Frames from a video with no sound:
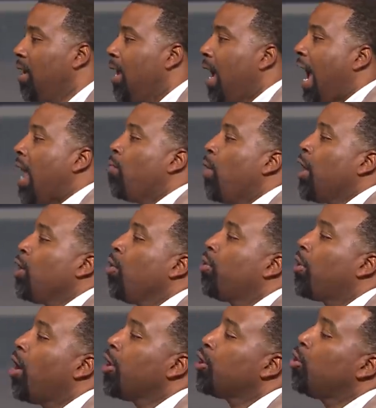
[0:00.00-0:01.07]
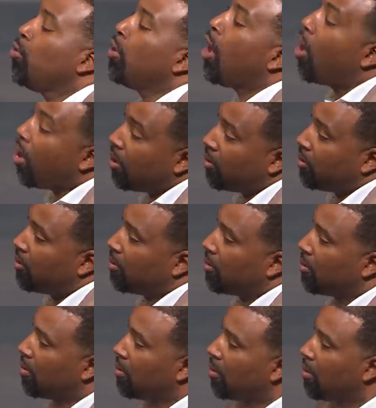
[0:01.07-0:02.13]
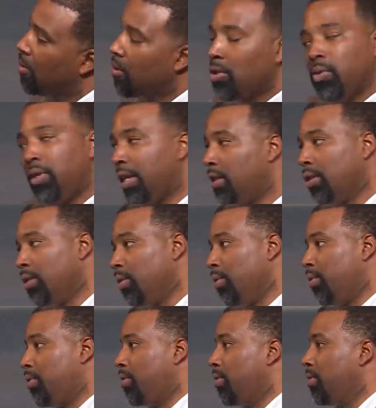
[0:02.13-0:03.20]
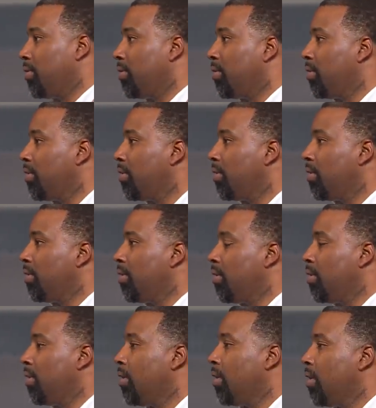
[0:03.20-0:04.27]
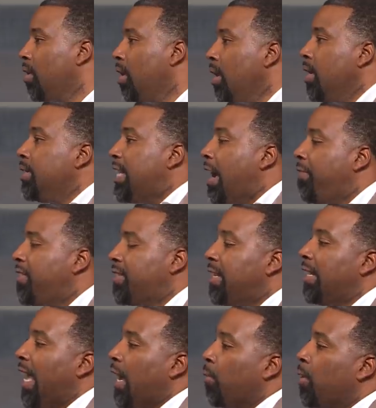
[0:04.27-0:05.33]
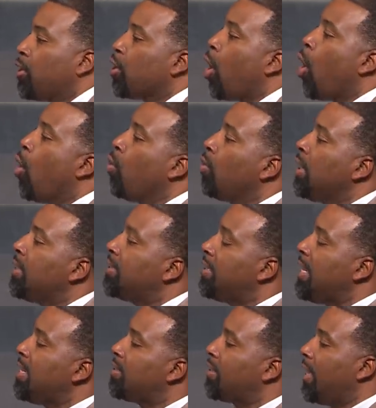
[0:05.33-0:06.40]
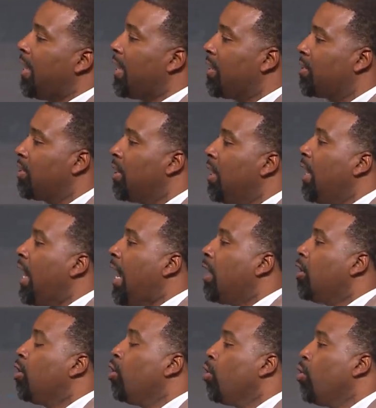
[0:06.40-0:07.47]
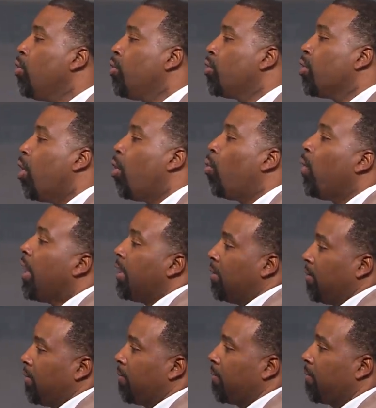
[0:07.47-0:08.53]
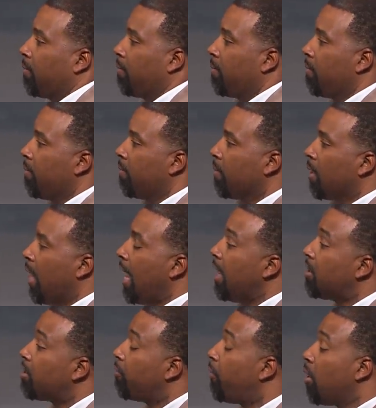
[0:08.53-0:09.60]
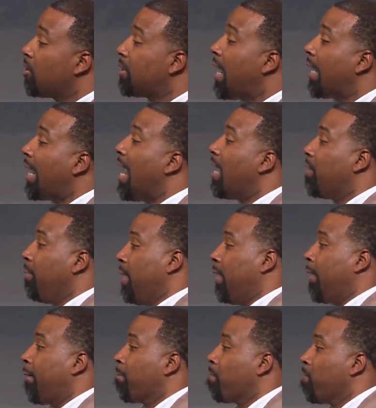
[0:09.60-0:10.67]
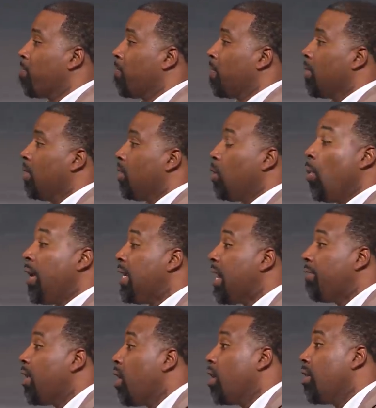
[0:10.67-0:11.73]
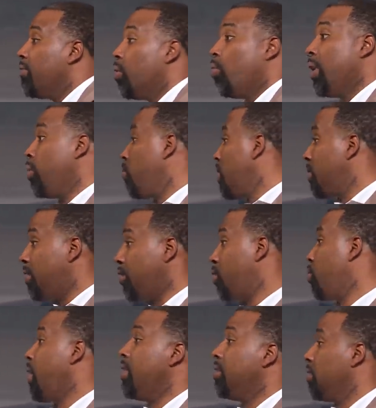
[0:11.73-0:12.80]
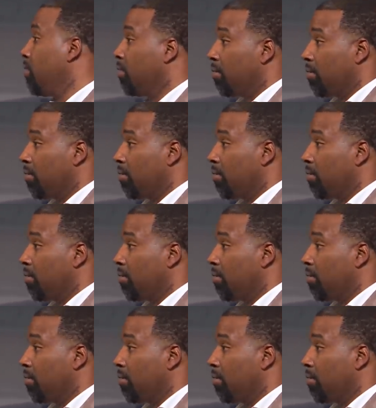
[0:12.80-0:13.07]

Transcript: And where you thought you lost, you didn't lose. Deficit language only sees things in lose or win. And it's a false dichotomy. You ain't never heard of a win win situation?